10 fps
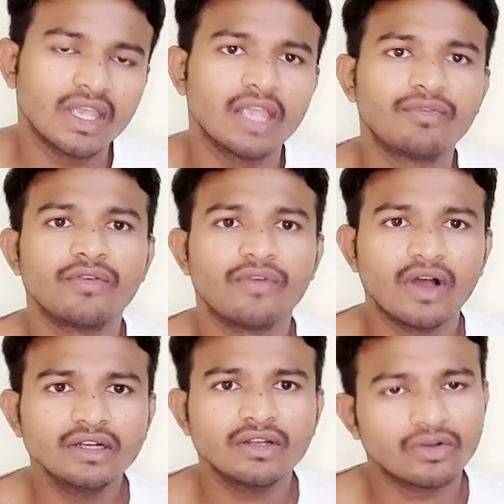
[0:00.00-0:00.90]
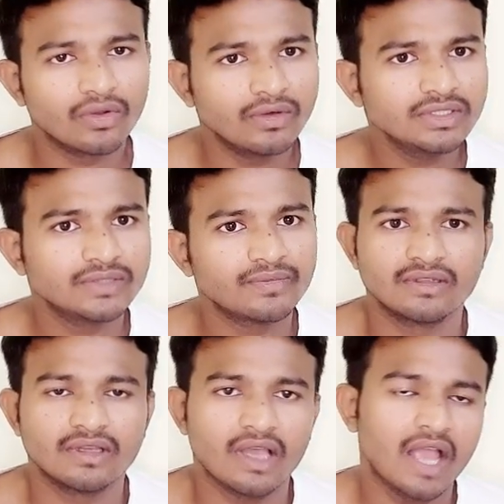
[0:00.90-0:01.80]
If you want notes,
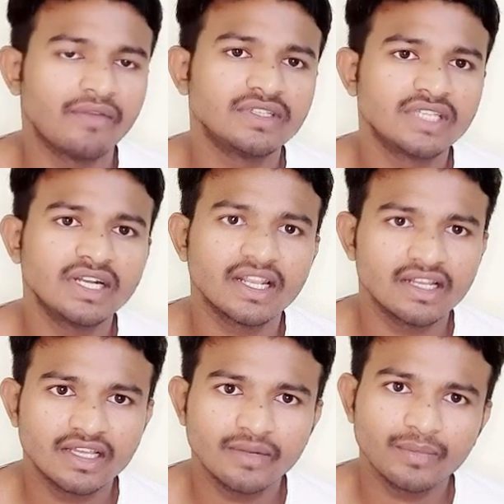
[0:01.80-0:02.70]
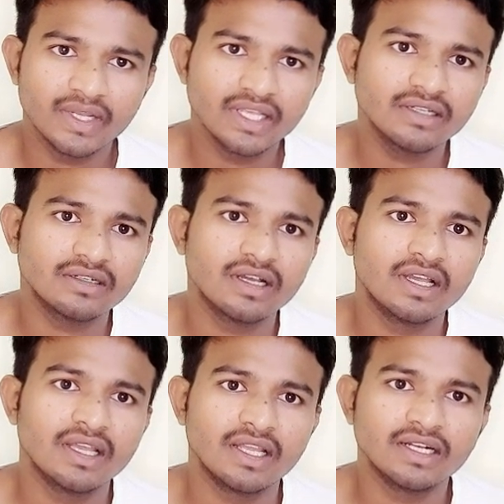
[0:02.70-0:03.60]
I will say Telegram link
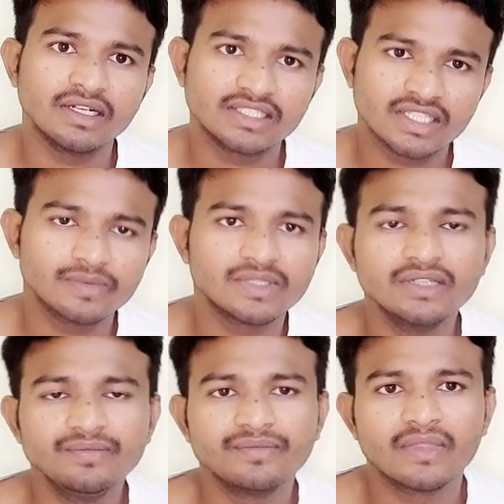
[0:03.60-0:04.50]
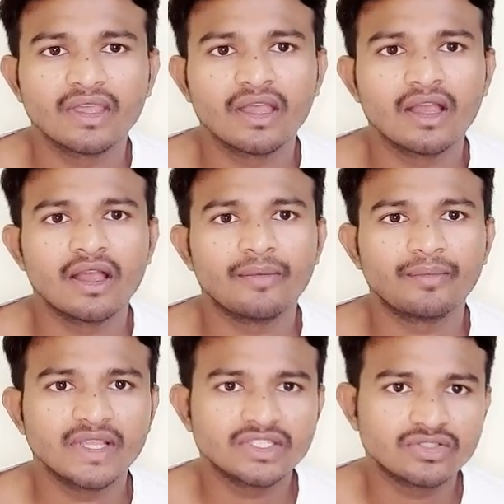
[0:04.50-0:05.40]
in description.
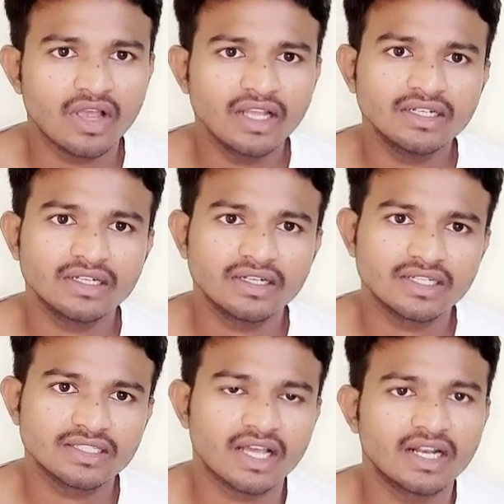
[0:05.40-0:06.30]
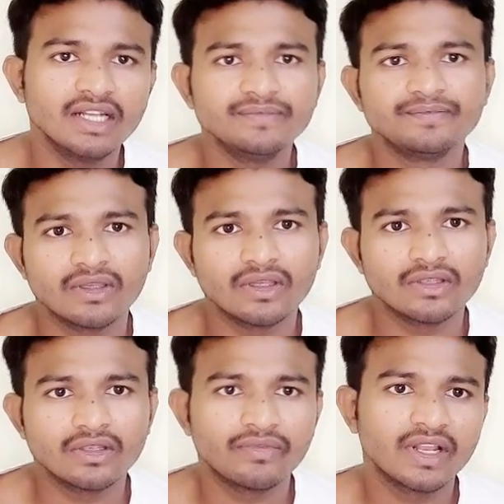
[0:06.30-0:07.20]
Please join the channel.
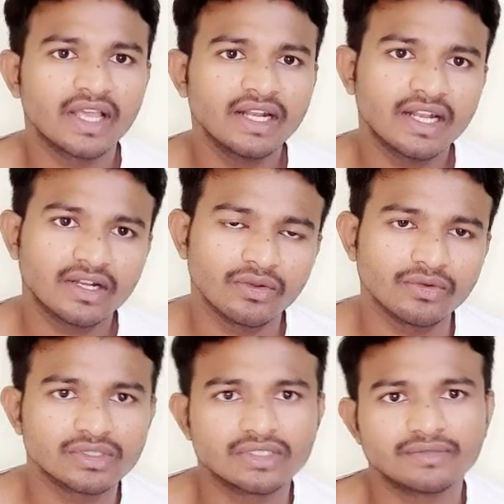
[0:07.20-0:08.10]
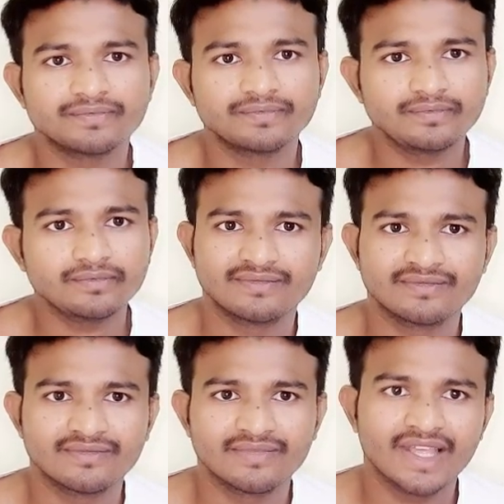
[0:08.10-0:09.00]
You will get that notes.
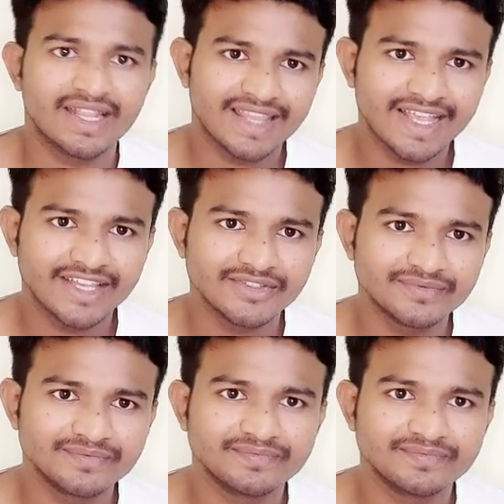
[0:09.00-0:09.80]
Thank you.